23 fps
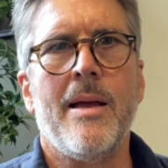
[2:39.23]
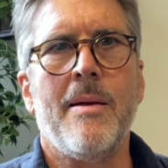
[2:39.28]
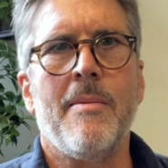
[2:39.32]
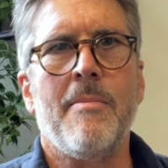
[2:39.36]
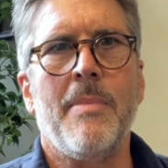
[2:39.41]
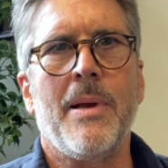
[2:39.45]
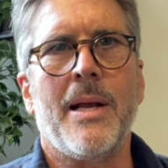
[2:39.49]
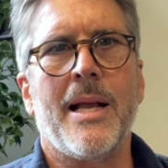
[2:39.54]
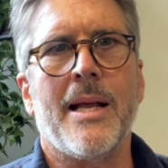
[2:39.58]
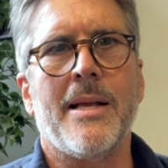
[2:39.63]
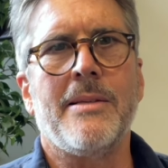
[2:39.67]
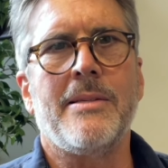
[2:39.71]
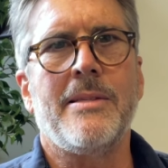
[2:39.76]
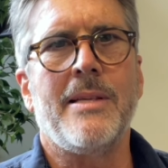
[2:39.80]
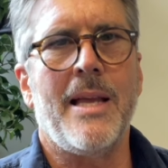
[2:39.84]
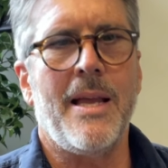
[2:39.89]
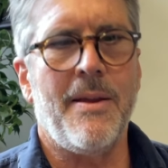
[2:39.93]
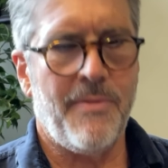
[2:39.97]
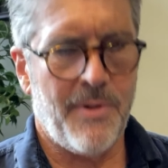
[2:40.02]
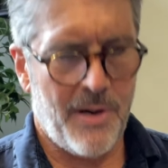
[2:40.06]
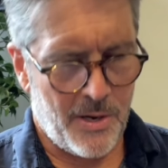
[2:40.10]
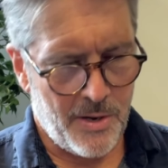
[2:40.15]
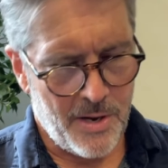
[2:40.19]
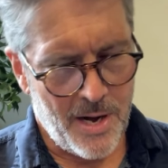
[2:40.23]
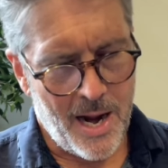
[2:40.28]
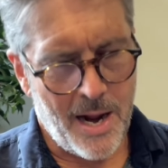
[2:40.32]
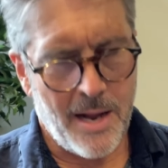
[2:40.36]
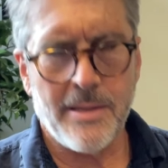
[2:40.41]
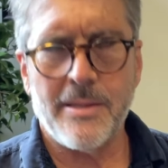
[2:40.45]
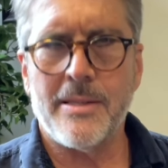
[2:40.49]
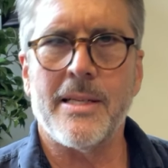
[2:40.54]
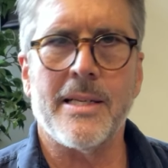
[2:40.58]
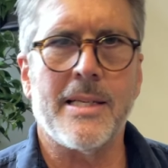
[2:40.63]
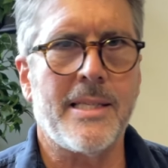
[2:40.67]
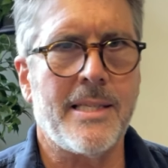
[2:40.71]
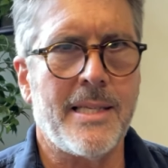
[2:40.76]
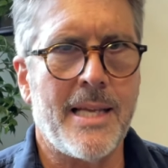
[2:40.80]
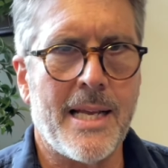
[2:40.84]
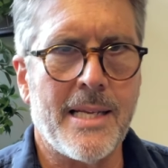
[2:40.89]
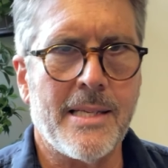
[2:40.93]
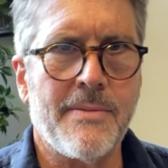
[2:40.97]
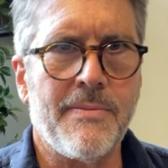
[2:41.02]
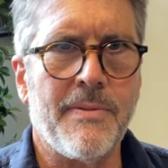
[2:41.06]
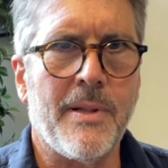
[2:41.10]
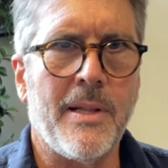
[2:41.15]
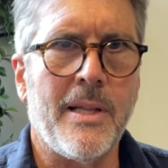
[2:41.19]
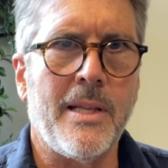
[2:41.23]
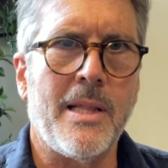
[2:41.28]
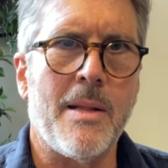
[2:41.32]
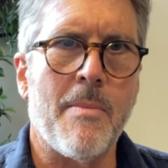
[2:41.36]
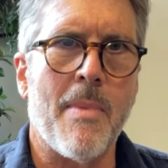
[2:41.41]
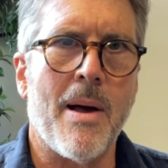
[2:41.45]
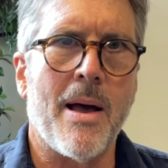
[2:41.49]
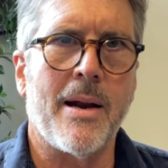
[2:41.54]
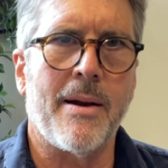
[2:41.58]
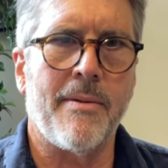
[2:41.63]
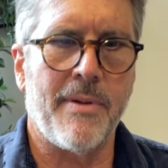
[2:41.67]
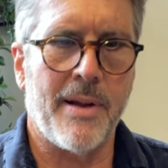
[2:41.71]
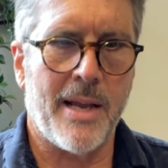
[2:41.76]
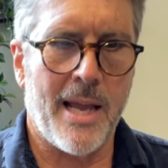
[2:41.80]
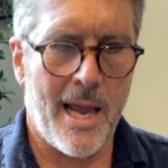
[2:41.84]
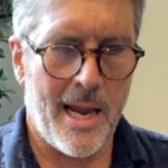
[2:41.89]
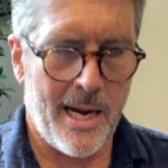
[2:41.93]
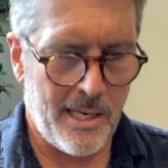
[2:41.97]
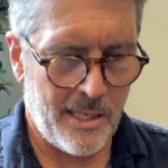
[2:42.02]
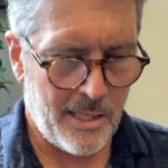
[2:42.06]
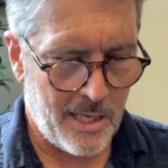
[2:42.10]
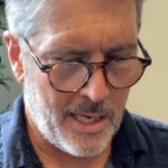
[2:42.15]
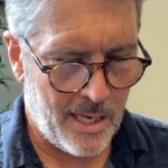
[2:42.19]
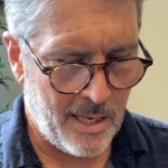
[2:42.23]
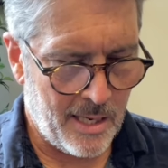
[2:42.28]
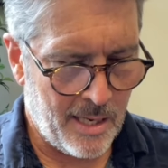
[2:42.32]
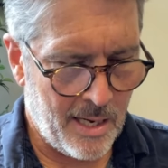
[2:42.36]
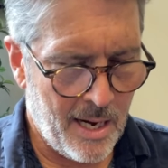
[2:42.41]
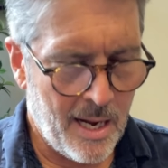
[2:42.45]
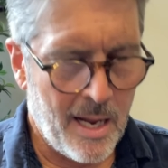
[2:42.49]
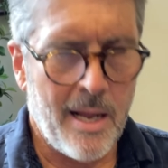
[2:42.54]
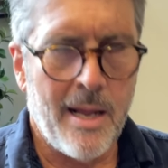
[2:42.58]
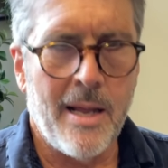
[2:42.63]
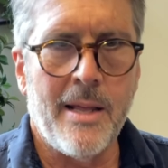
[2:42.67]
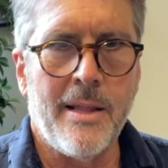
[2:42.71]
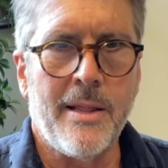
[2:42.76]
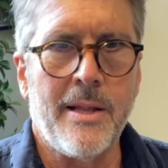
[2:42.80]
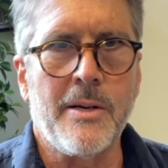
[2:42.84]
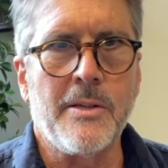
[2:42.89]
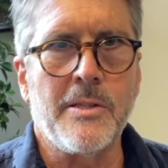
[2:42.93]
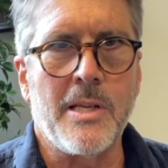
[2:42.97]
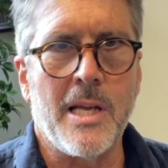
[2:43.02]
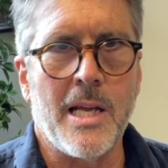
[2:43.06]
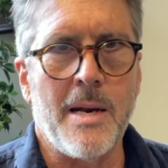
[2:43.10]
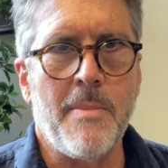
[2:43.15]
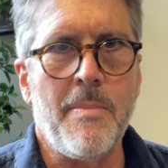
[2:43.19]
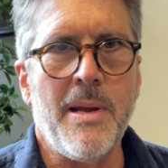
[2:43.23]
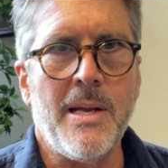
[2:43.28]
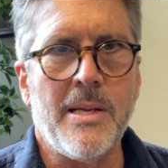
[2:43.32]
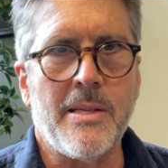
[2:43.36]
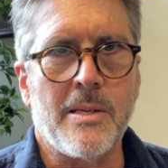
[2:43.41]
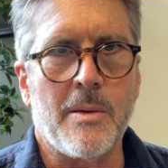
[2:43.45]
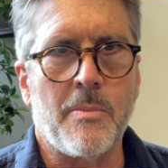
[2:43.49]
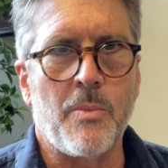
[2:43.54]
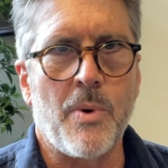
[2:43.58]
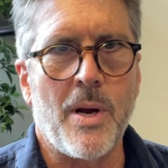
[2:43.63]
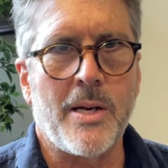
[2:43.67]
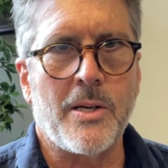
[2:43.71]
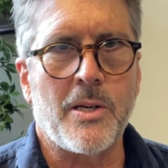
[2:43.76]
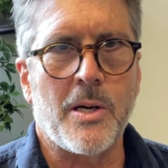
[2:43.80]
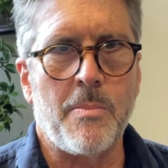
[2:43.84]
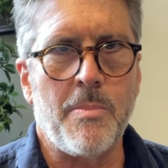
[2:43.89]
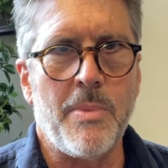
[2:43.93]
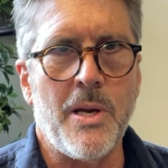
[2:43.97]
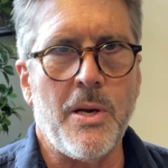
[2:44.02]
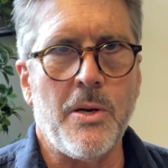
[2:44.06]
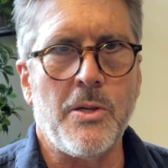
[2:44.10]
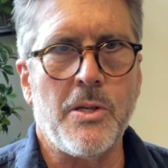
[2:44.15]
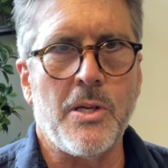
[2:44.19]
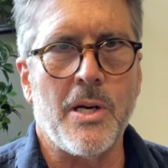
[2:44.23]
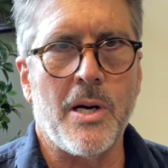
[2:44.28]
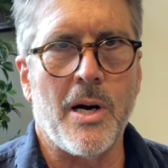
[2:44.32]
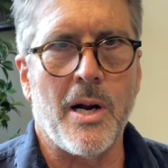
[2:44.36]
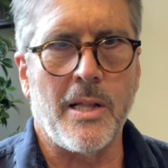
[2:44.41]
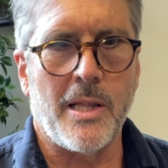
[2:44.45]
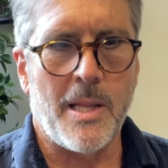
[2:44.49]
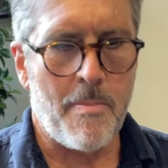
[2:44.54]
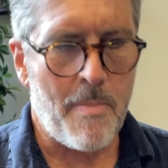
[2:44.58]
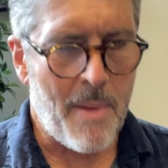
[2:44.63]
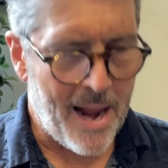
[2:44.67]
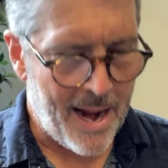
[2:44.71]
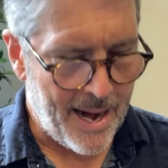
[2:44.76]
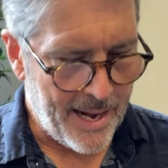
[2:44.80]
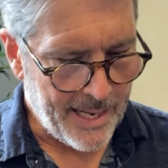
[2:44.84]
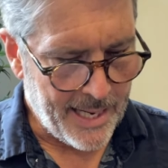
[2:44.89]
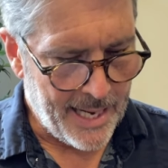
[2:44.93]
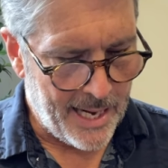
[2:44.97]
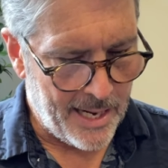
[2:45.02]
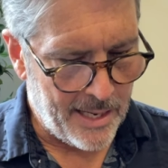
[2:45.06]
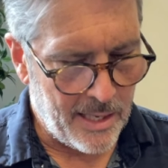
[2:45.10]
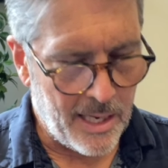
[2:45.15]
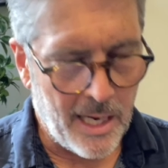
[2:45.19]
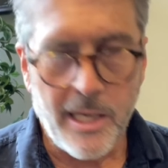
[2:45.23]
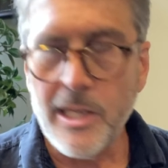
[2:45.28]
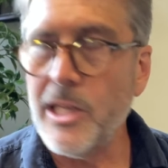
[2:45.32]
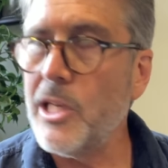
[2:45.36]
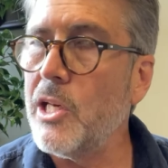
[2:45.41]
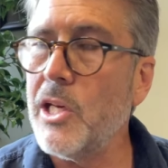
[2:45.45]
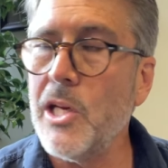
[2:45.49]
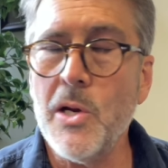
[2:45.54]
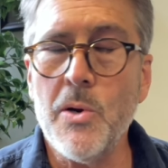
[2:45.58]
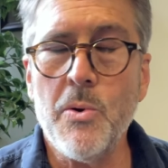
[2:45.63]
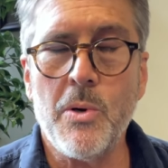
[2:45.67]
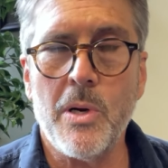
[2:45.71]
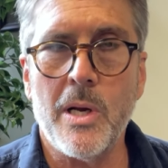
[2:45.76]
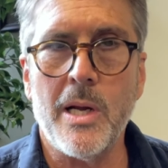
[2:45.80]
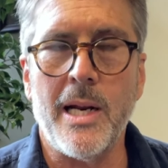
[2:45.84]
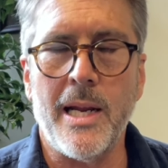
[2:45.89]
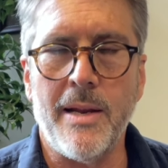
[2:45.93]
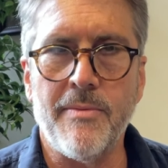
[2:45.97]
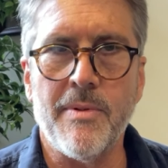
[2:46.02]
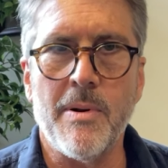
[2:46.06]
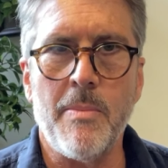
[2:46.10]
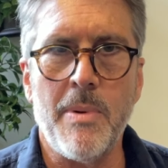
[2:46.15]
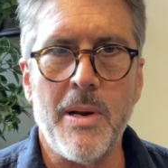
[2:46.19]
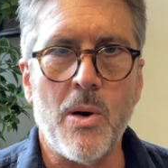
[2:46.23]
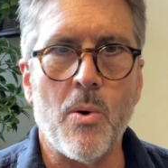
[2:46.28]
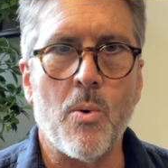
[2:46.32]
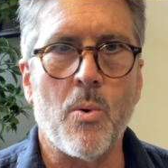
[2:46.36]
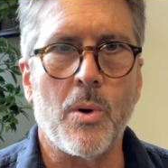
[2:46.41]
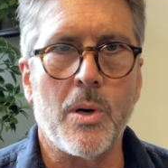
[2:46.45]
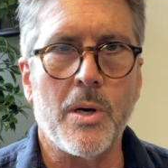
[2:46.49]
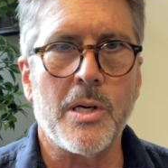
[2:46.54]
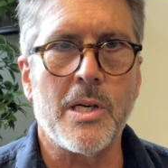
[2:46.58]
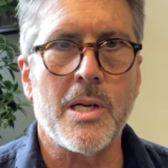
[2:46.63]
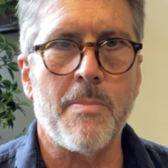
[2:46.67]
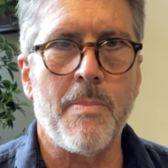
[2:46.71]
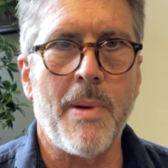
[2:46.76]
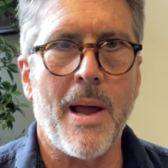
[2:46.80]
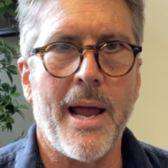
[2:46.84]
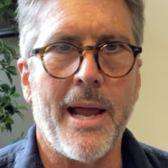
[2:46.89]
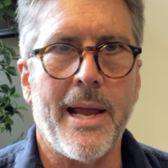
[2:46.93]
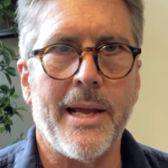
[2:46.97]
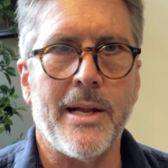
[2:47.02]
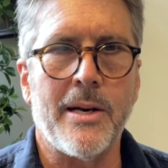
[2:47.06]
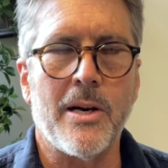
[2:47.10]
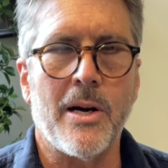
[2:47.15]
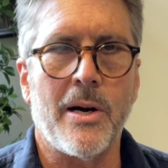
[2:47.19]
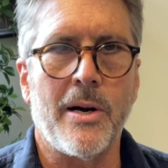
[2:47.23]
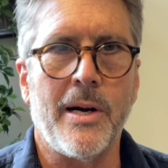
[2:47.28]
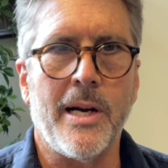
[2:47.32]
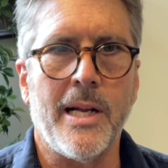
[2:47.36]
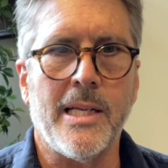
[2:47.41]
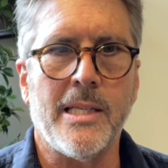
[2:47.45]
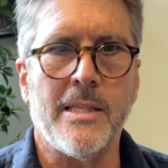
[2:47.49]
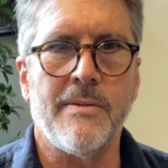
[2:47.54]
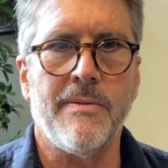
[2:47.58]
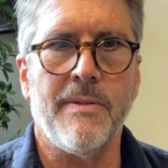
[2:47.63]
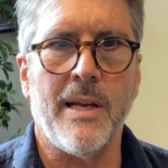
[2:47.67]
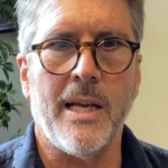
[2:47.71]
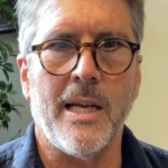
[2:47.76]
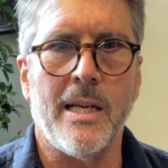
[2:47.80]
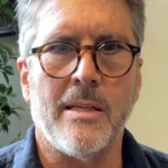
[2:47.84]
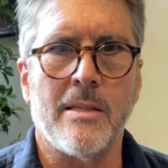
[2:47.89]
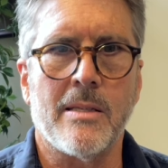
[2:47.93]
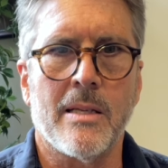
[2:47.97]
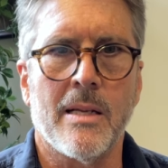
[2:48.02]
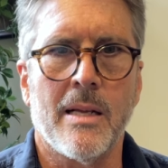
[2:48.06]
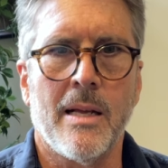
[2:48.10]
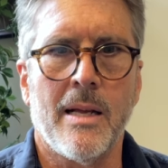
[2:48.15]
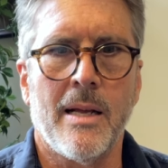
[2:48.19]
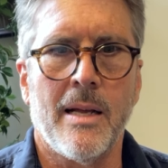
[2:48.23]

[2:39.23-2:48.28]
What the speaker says: because if you're not successful in the modification, there's going to be some retribution on the back end, and you could even be ordered to pay attorney's fees.